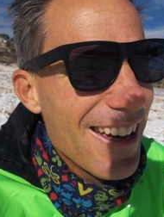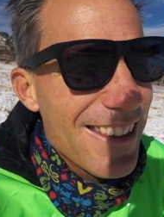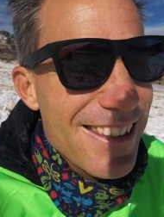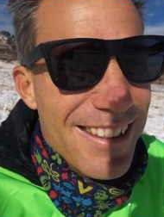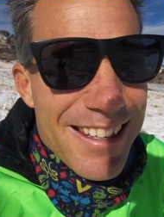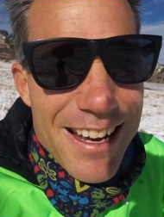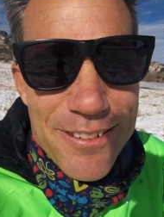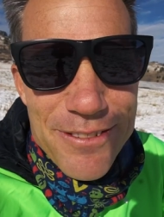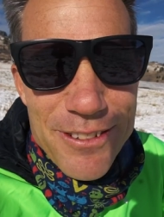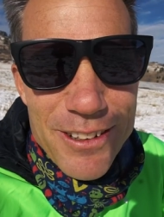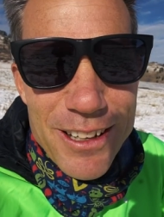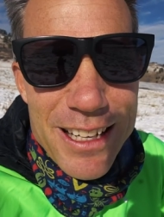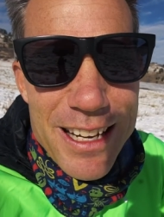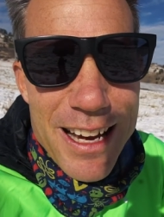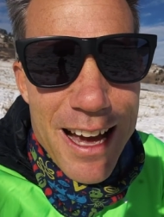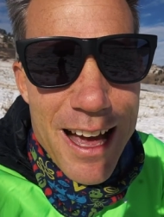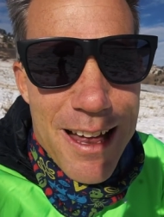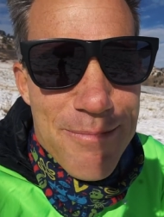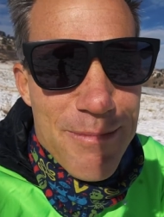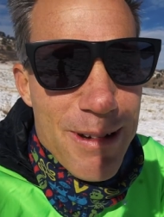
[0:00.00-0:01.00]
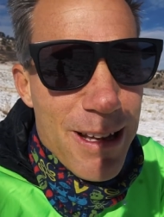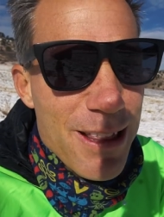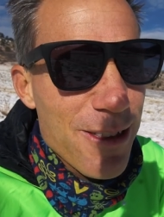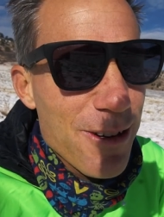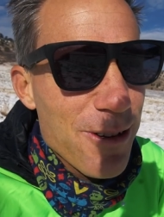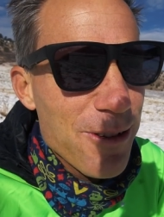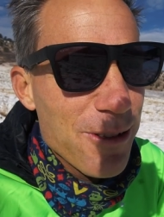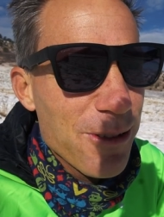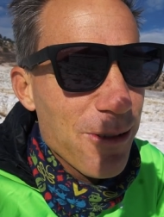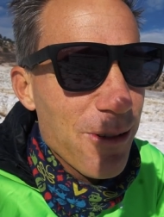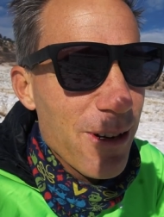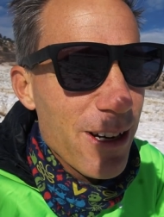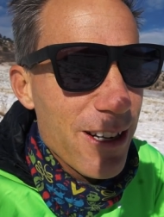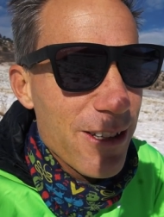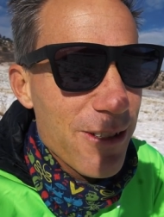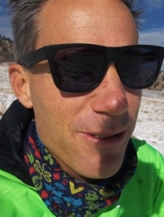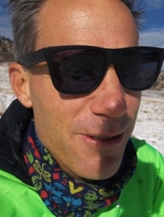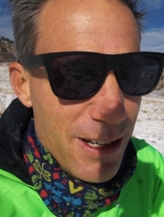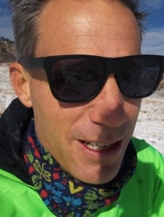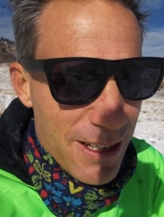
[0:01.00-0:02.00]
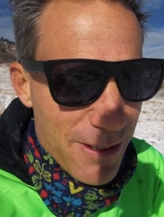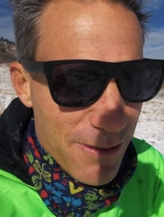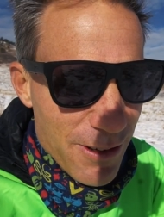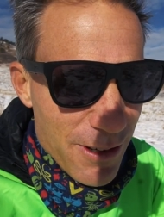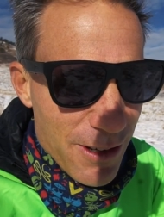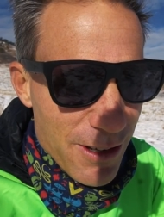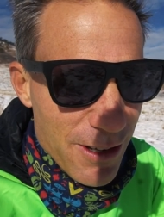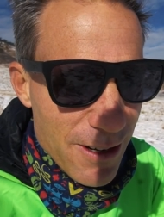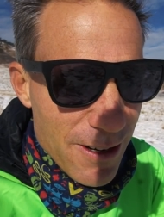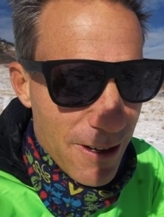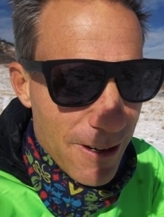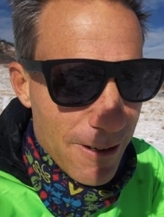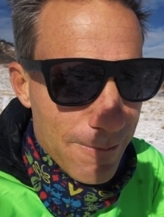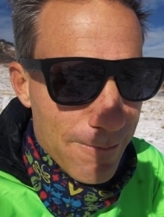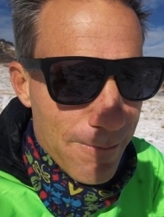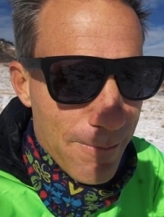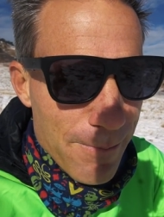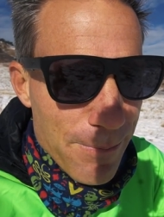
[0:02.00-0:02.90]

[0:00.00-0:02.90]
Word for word: it's definitely gotten me through 2020 for sure.